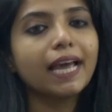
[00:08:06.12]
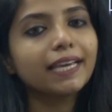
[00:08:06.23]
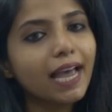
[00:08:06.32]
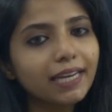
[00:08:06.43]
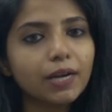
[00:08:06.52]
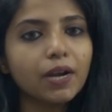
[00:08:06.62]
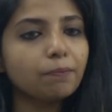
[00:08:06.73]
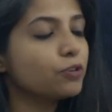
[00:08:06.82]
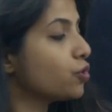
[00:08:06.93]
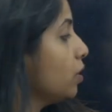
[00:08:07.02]
I can get
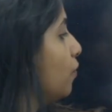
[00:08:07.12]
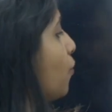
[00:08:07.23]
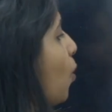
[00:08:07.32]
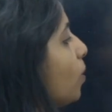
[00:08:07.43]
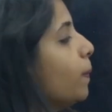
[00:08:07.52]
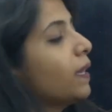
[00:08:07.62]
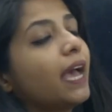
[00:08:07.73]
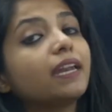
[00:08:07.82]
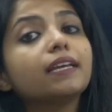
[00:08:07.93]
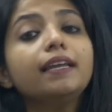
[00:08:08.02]
admission for
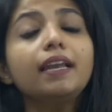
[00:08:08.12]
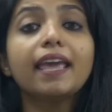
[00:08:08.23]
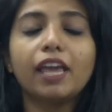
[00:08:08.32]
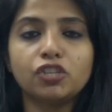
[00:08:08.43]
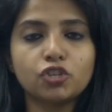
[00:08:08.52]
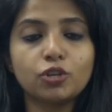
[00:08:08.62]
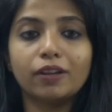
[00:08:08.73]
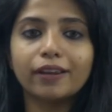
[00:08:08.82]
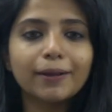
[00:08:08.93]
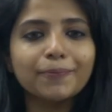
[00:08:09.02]
mechanical
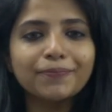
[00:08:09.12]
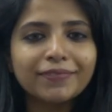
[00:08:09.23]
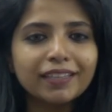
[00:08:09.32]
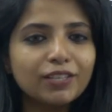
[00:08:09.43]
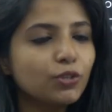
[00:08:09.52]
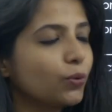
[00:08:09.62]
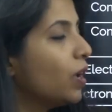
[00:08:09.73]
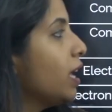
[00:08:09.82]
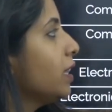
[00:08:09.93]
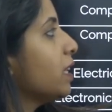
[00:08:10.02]
engineering. So
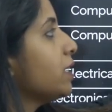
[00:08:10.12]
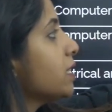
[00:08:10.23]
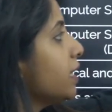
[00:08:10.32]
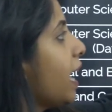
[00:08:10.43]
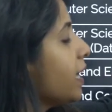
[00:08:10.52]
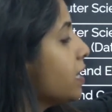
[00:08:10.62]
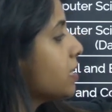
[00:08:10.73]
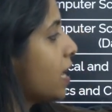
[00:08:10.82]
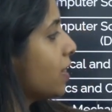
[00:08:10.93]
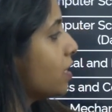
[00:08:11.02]
that is the highest
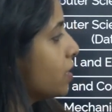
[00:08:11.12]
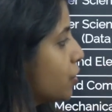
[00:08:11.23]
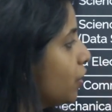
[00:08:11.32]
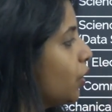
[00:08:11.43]
and this is the